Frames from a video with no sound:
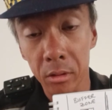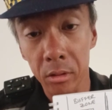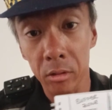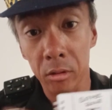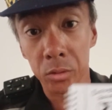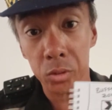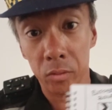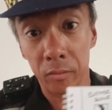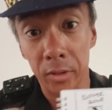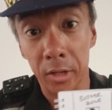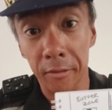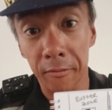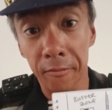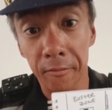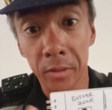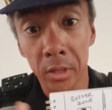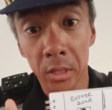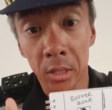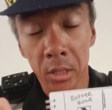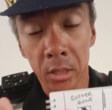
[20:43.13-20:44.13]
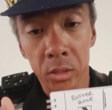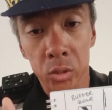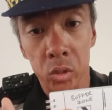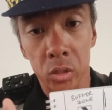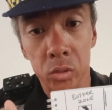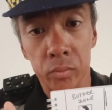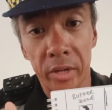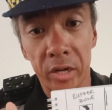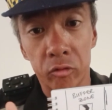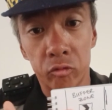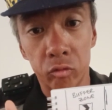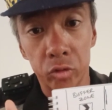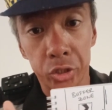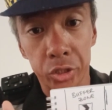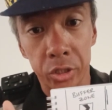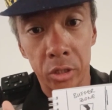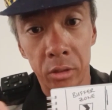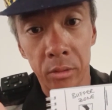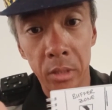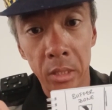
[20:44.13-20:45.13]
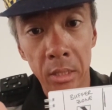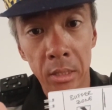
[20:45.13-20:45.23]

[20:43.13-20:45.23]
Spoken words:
loss of life. So it's very crucial.